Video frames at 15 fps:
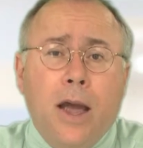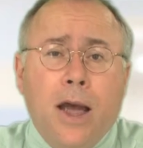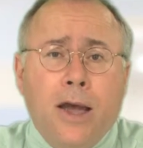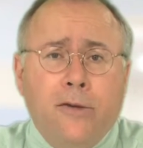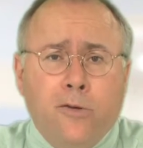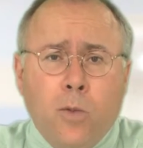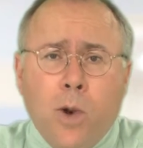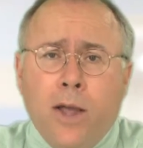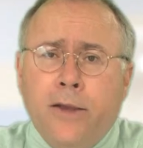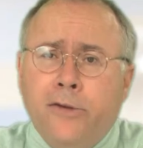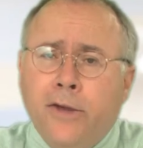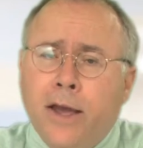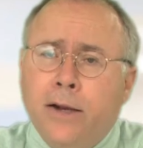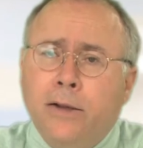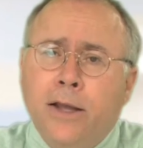as well
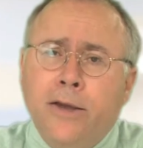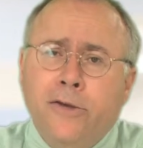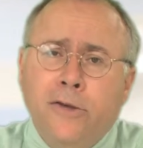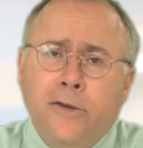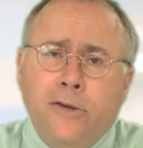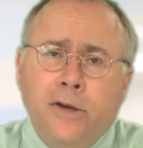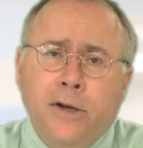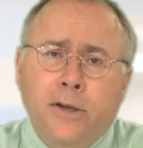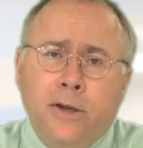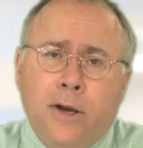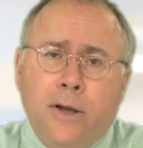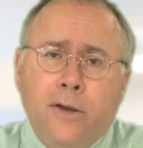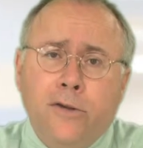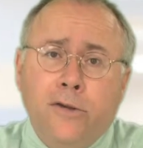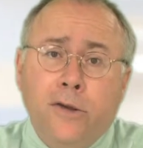as adolescents and
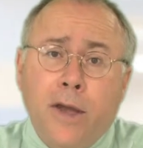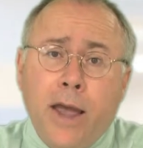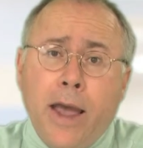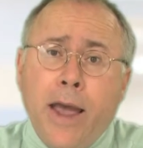adults,